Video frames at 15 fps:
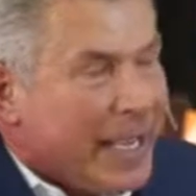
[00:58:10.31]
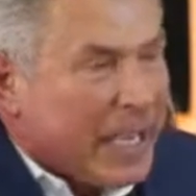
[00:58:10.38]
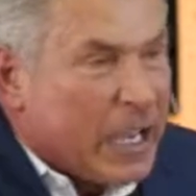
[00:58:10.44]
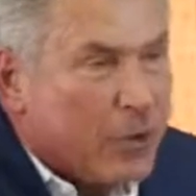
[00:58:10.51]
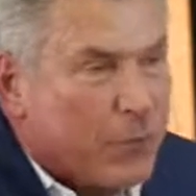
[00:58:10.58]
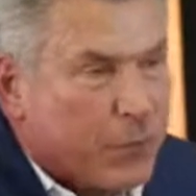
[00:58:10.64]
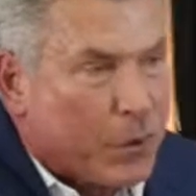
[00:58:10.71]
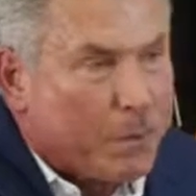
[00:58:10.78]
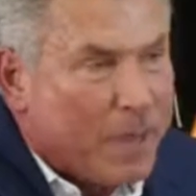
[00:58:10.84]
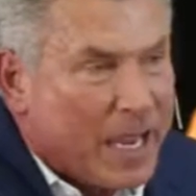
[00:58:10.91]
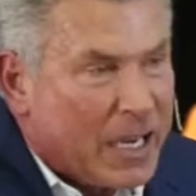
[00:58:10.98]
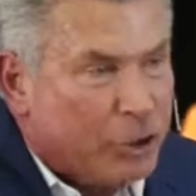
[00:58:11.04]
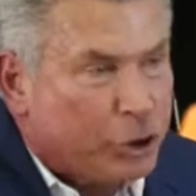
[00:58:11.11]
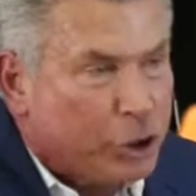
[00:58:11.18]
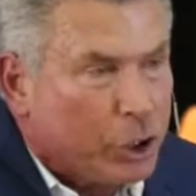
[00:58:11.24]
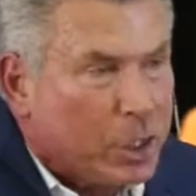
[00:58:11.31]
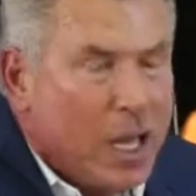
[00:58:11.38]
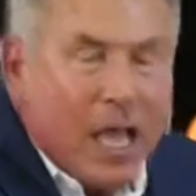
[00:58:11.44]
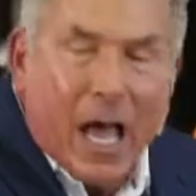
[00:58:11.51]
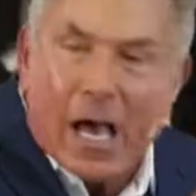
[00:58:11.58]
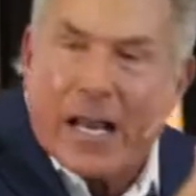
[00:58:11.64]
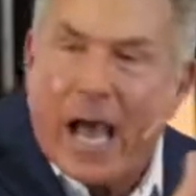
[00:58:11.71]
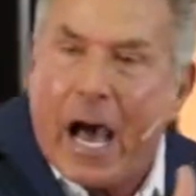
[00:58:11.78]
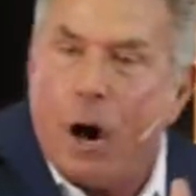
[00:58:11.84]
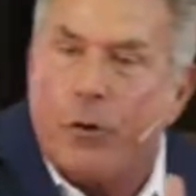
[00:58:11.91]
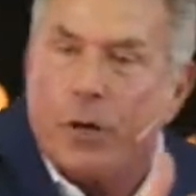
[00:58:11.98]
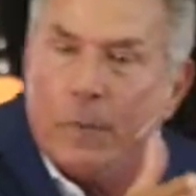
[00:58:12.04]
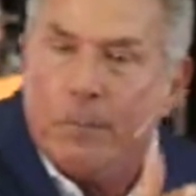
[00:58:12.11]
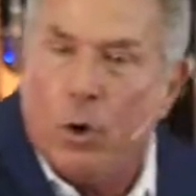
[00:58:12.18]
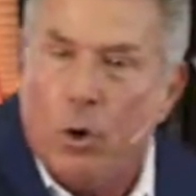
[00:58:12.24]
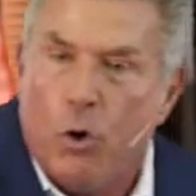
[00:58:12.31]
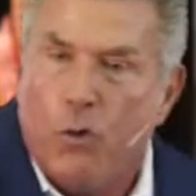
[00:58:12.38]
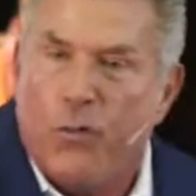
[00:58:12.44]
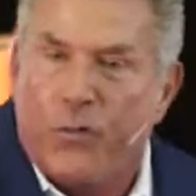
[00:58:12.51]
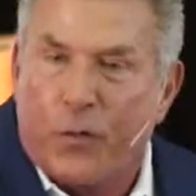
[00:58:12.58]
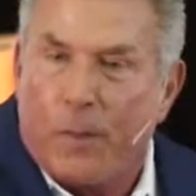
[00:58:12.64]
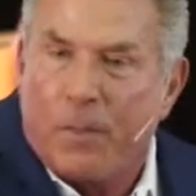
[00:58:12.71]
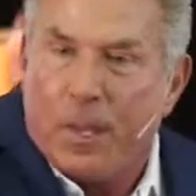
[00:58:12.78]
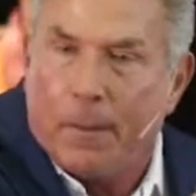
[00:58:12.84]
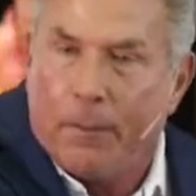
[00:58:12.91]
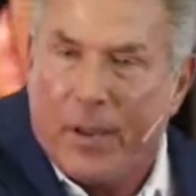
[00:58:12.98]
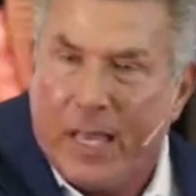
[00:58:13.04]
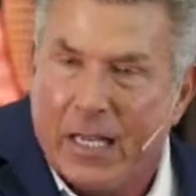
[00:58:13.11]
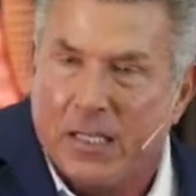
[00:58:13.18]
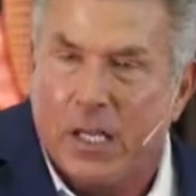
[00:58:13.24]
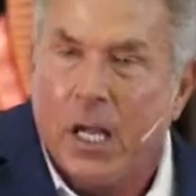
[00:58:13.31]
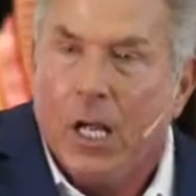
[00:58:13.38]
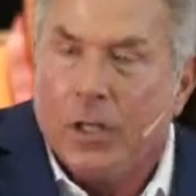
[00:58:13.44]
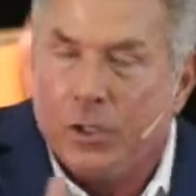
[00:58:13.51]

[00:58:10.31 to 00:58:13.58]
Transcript: information on how to move from the pit